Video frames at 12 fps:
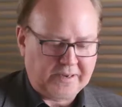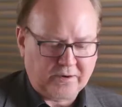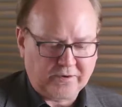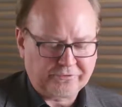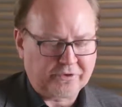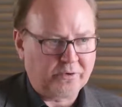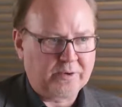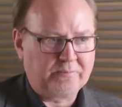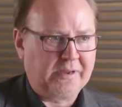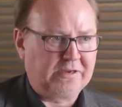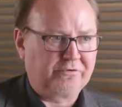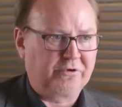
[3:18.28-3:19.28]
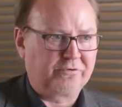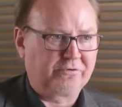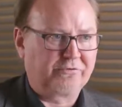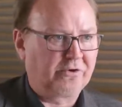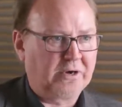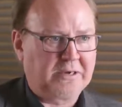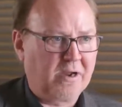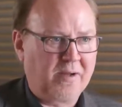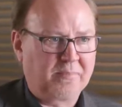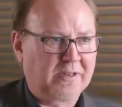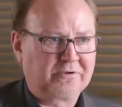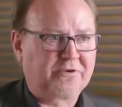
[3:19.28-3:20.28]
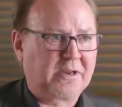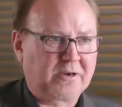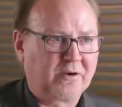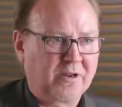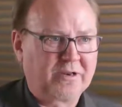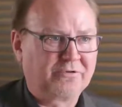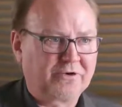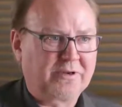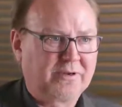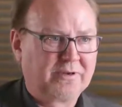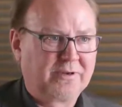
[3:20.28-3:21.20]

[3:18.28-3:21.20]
and also it makes use of very complex technology.